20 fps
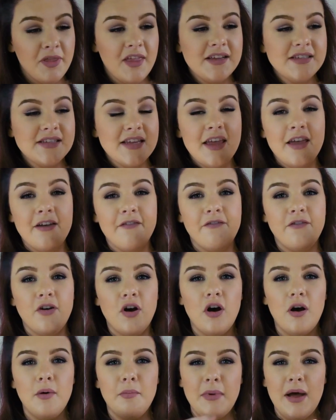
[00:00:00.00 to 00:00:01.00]
but that's it
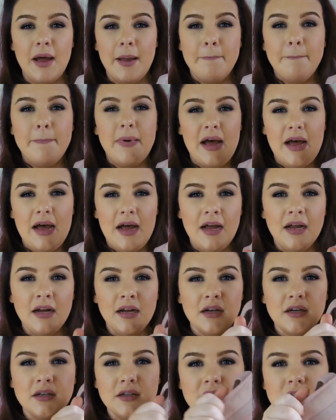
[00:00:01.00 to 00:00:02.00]
for my
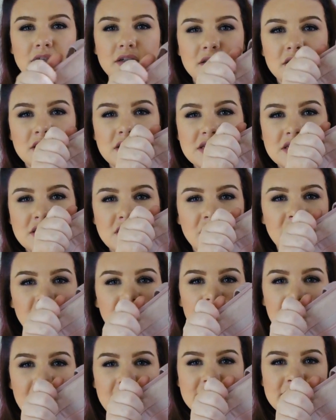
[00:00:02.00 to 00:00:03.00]
bag. There's
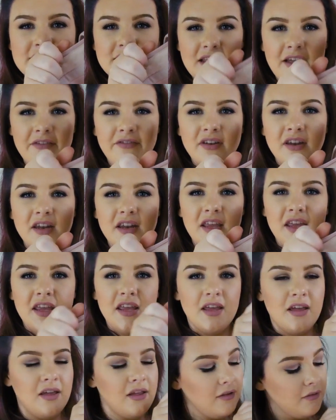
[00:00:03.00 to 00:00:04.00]
nothing else left in
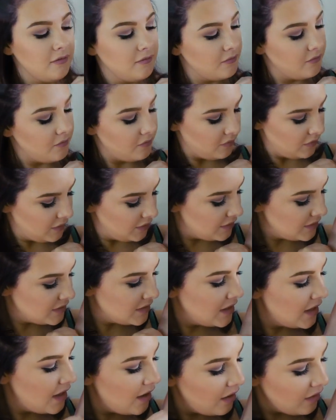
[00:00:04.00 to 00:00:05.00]
here.
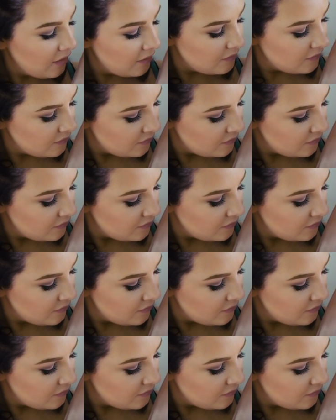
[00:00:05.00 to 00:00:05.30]
Is there?